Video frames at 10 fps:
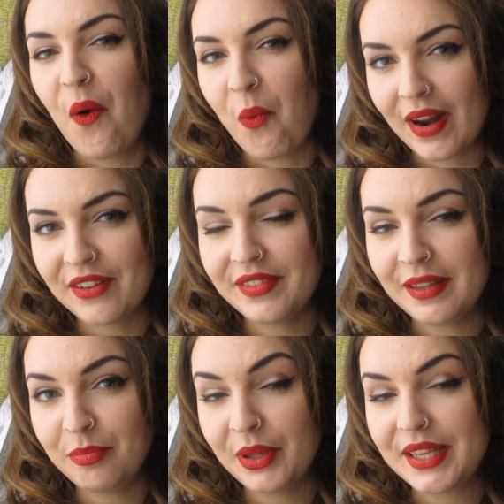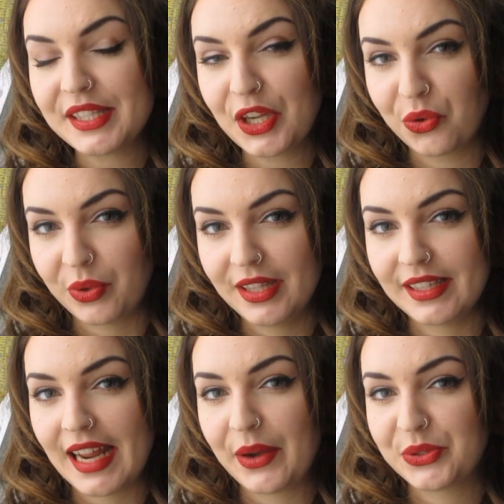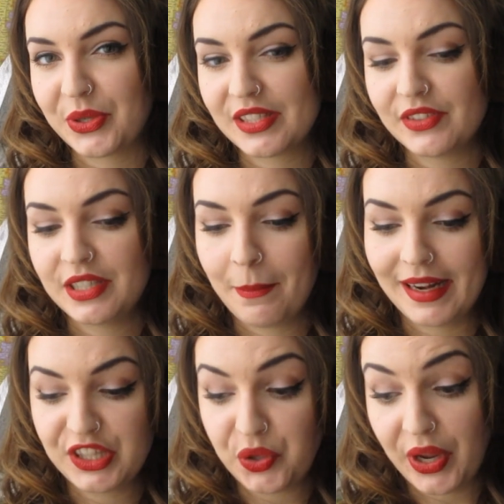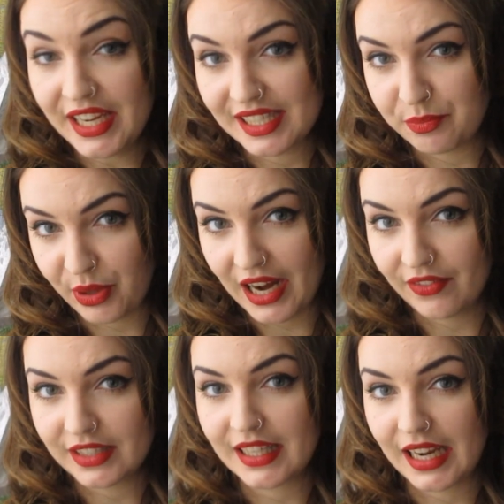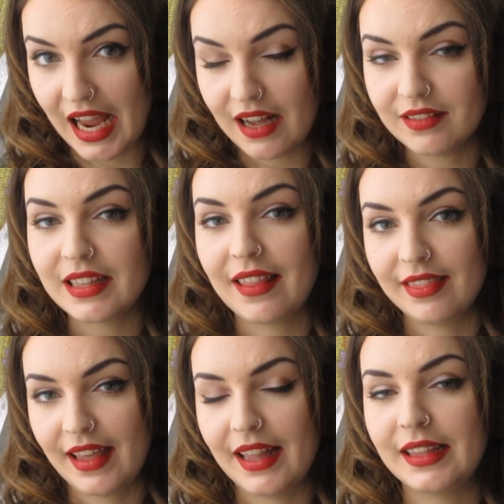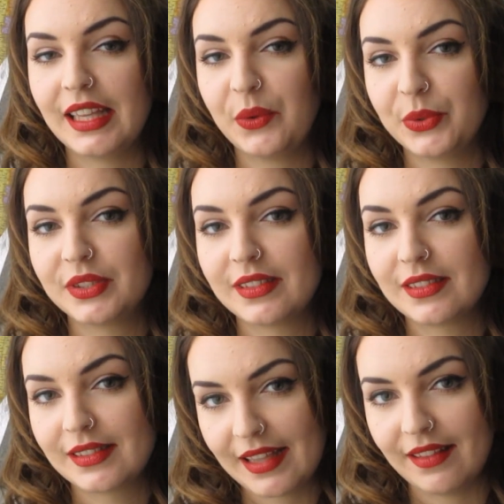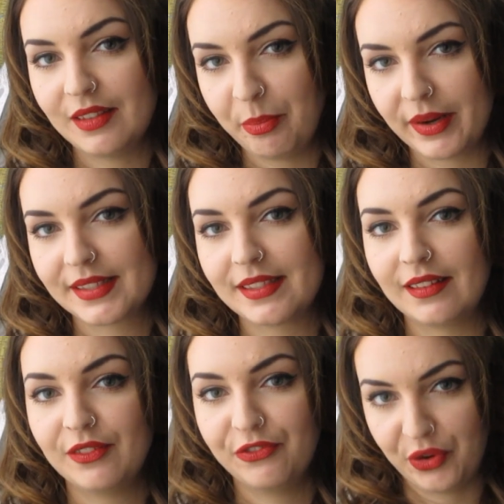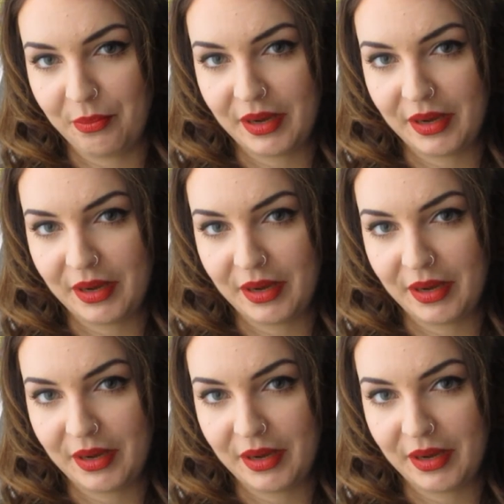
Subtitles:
One of the employees agreed that I would transfer the money to his private account and then he would send the parcel for